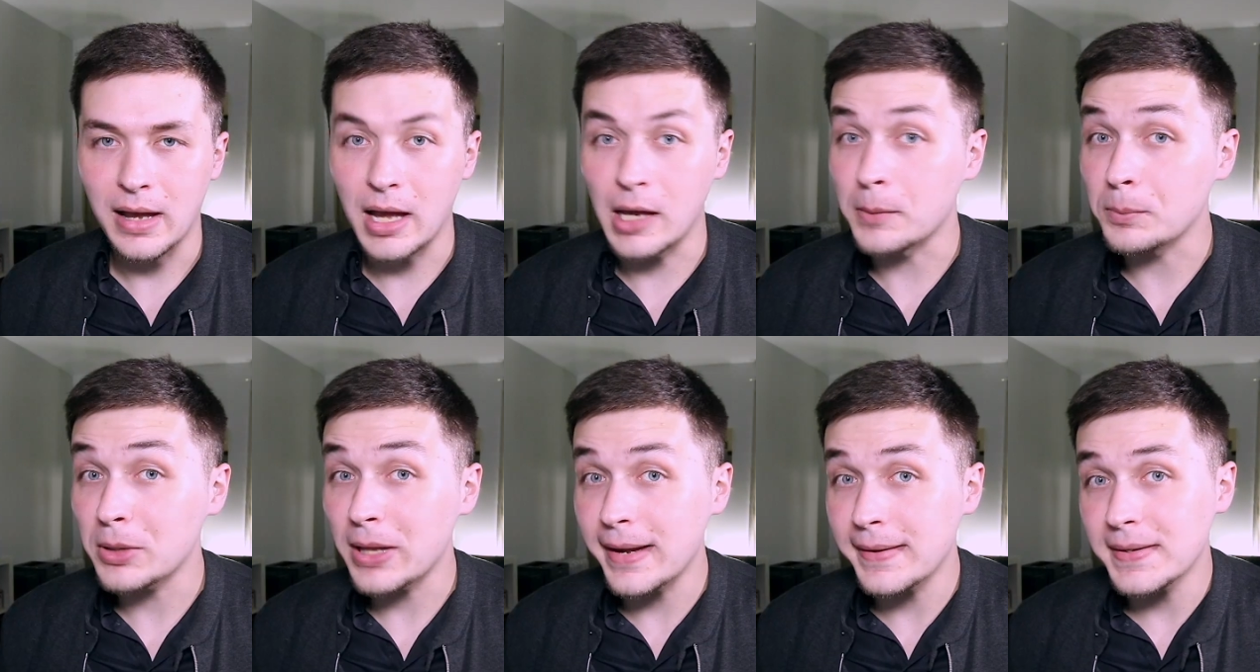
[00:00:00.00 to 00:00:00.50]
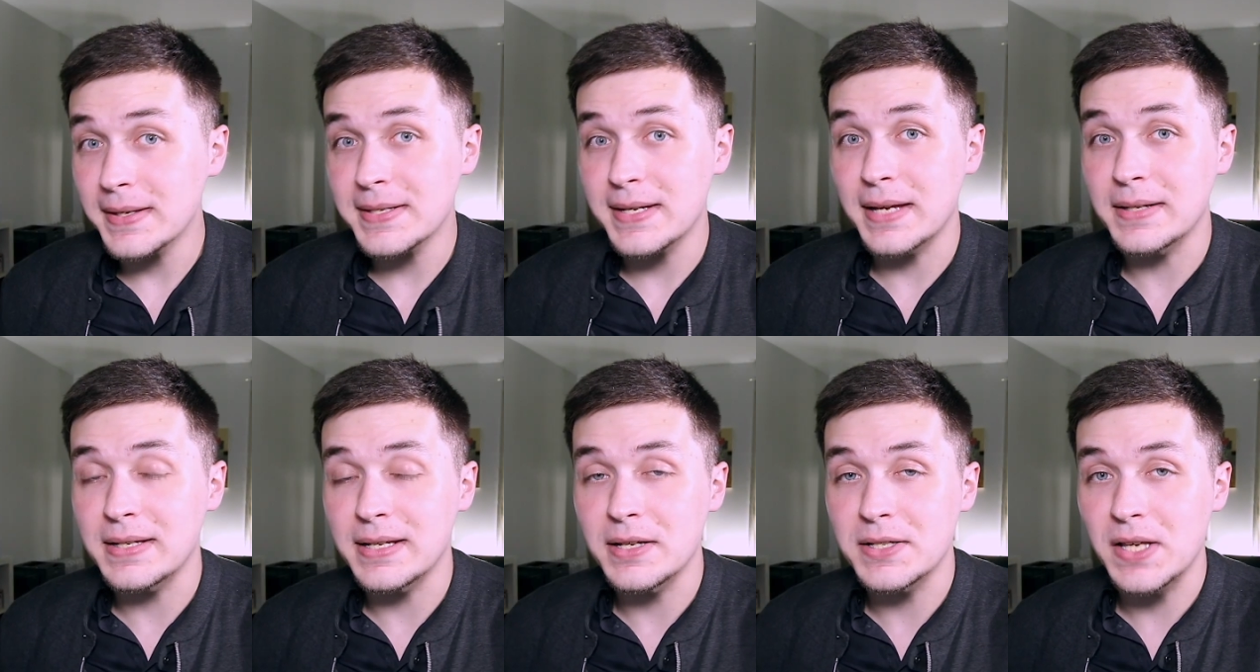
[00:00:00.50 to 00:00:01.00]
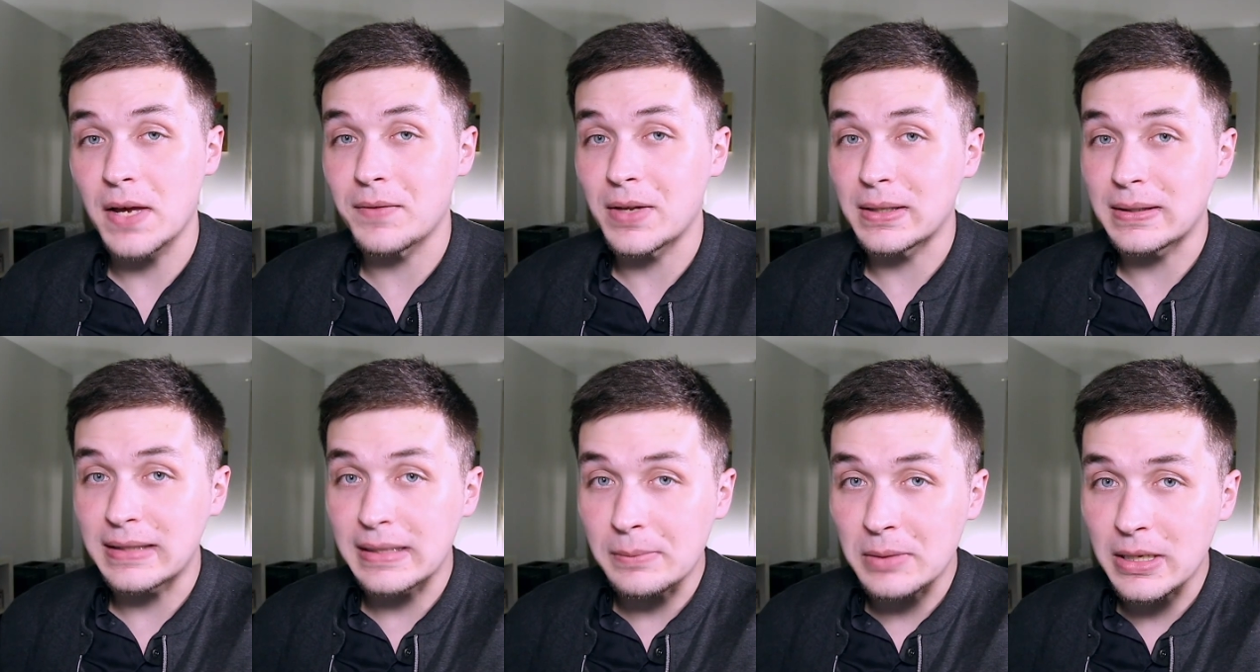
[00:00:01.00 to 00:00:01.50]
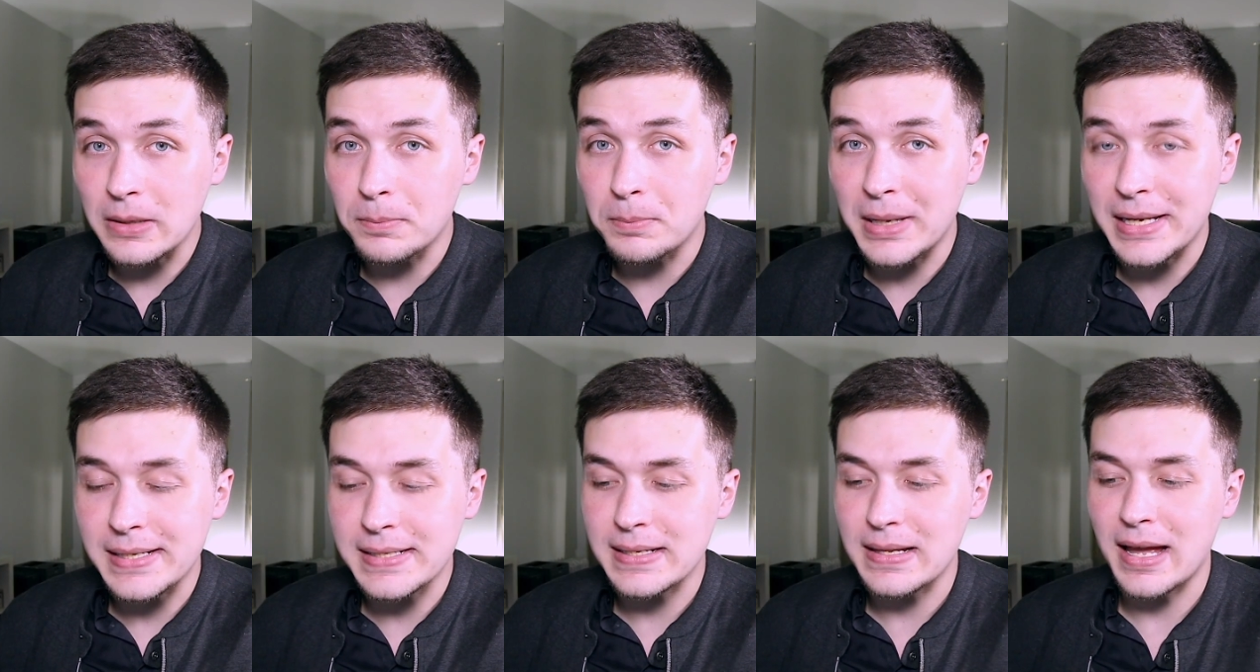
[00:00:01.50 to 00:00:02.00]
I applied these ideas of a limited
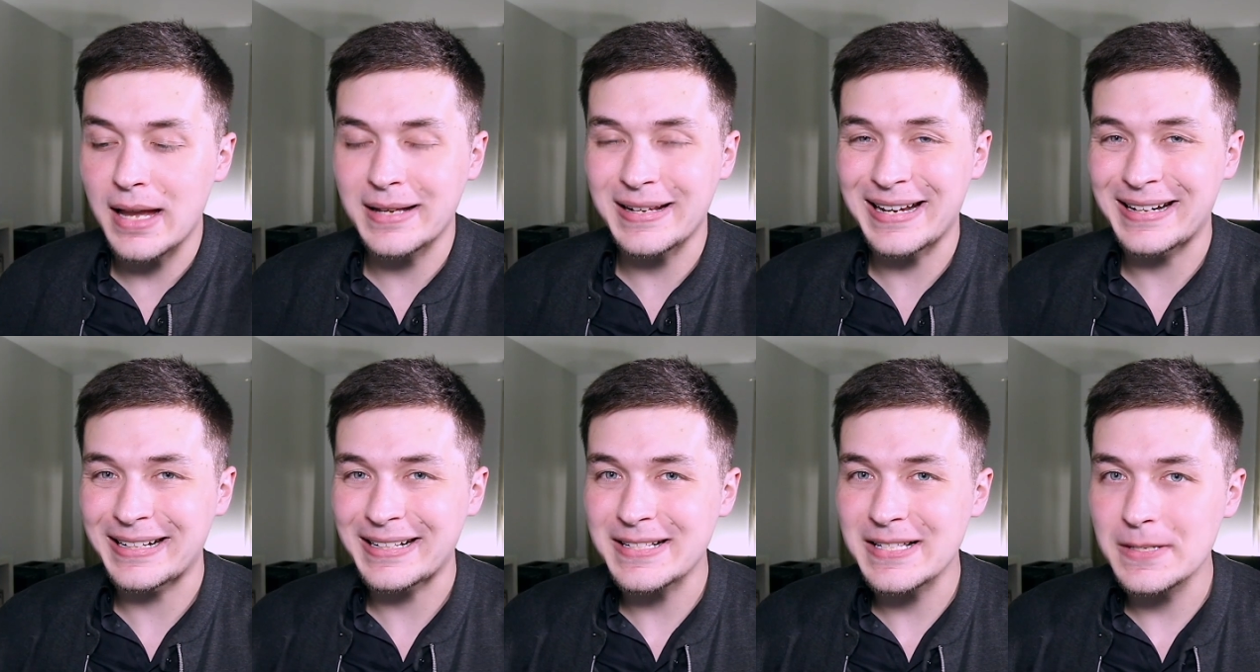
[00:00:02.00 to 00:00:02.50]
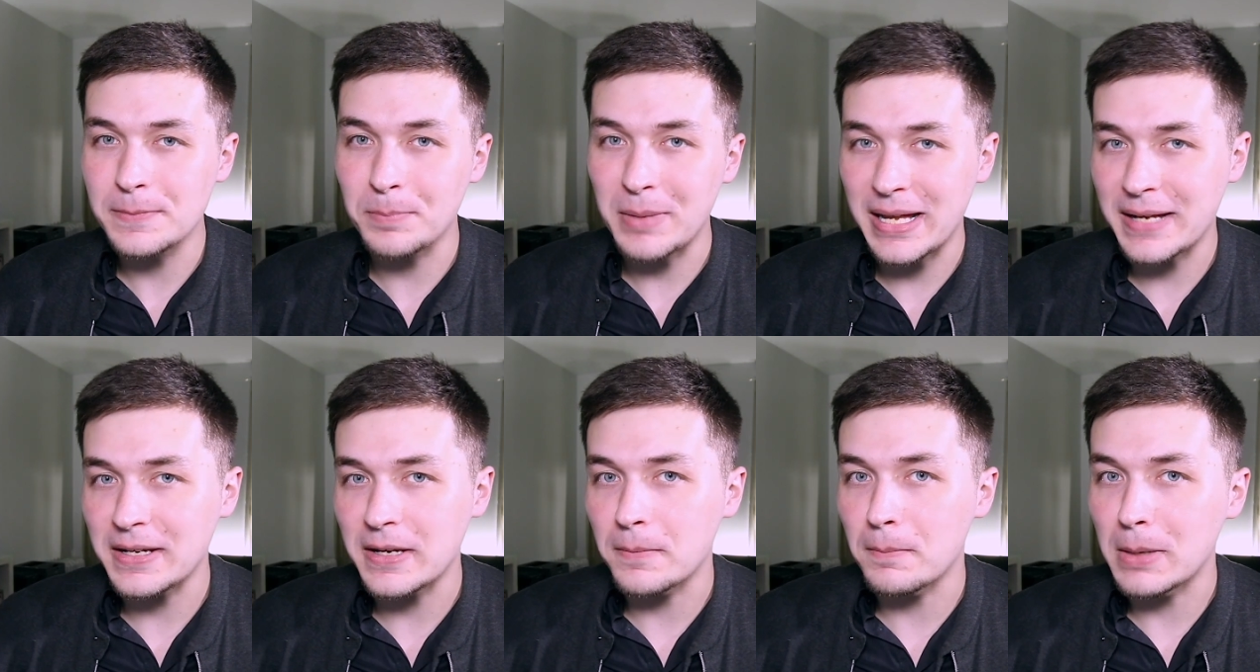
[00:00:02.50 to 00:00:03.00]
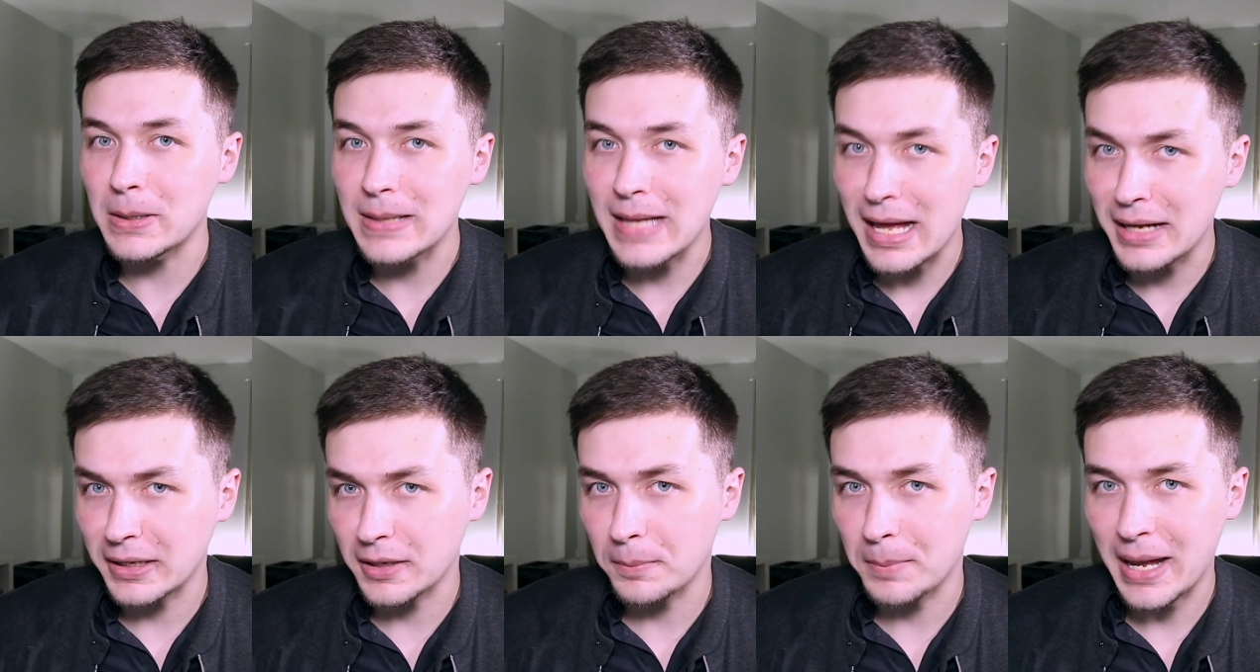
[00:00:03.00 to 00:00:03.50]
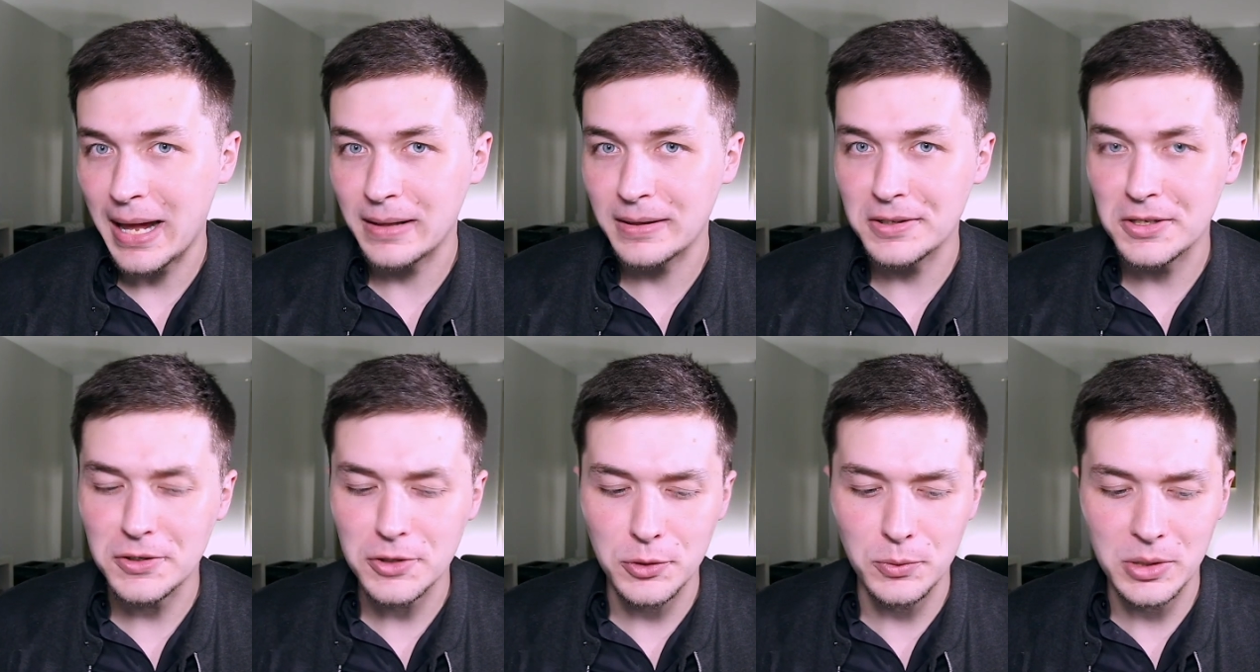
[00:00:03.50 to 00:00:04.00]
bass line and expanded melodic
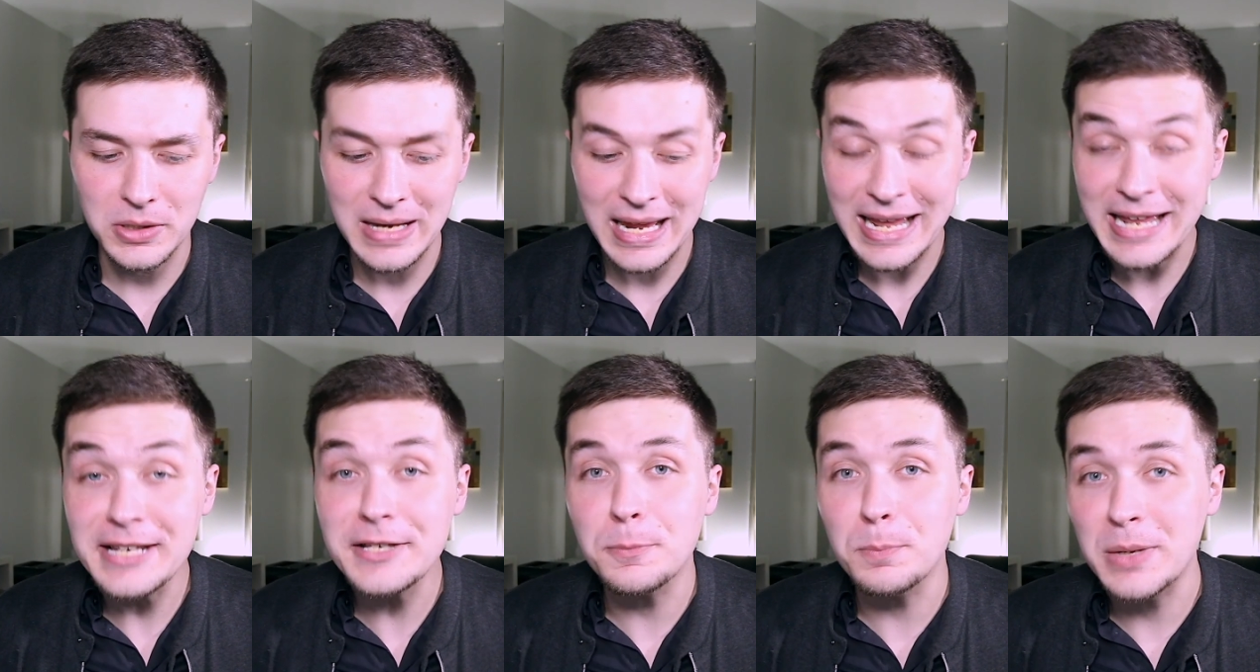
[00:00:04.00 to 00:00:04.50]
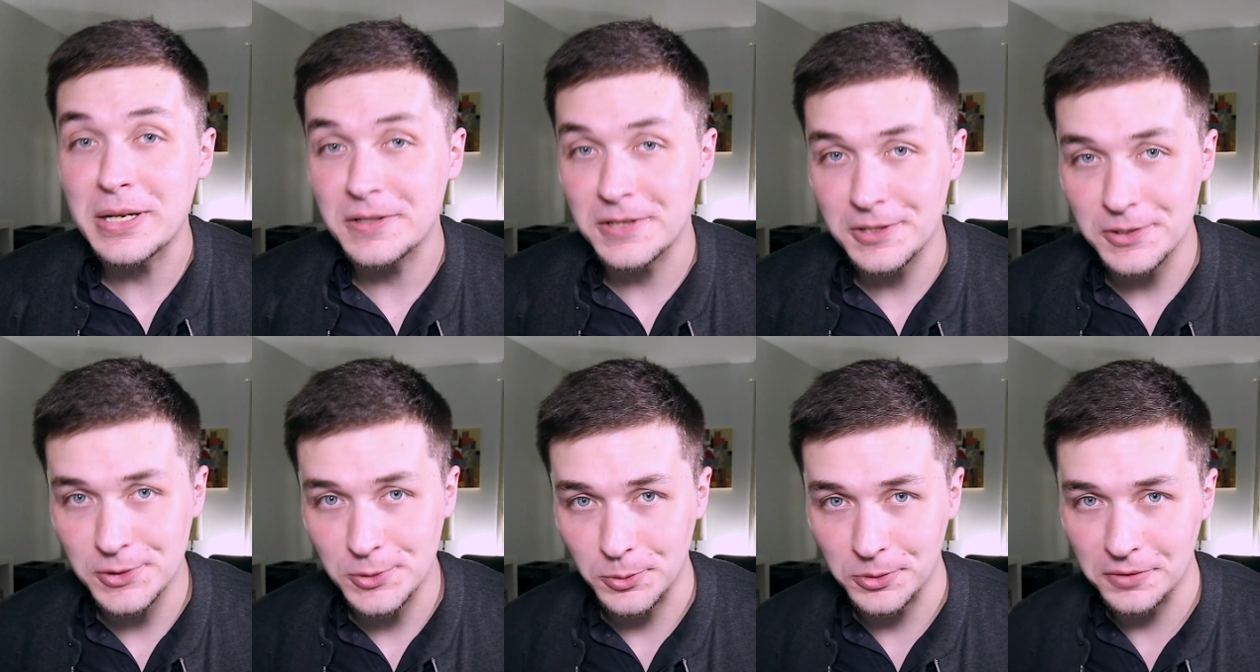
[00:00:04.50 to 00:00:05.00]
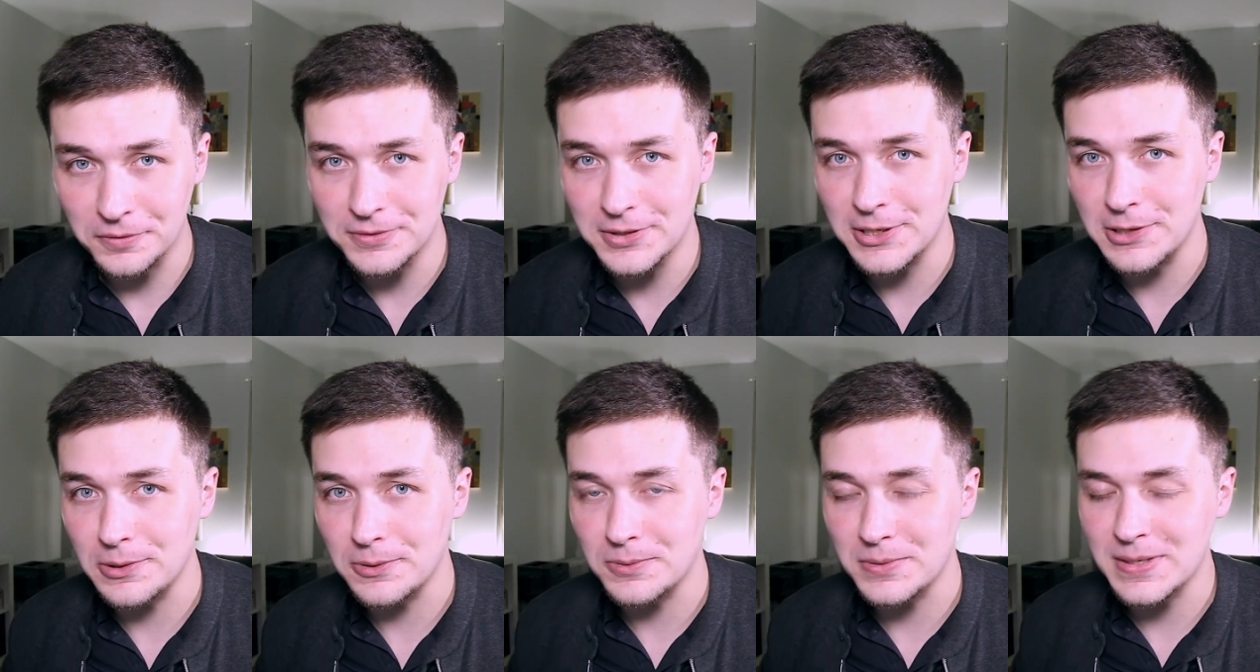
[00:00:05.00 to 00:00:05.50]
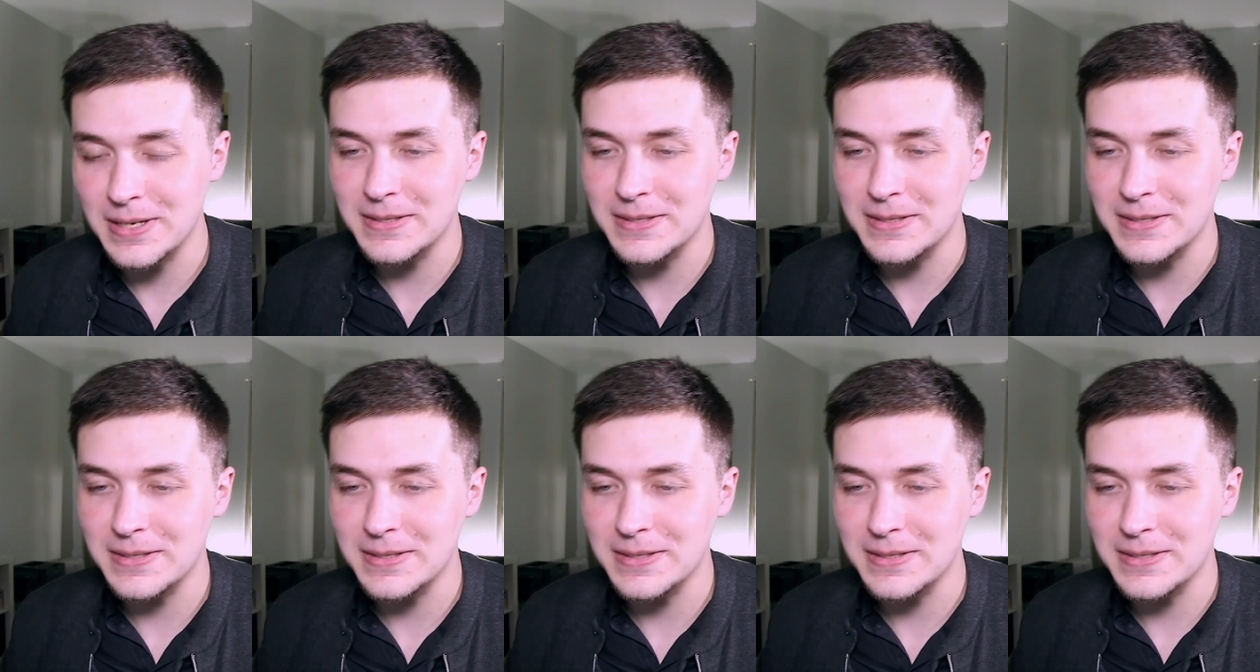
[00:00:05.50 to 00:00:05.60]
palette to an 8-bit sort of tune,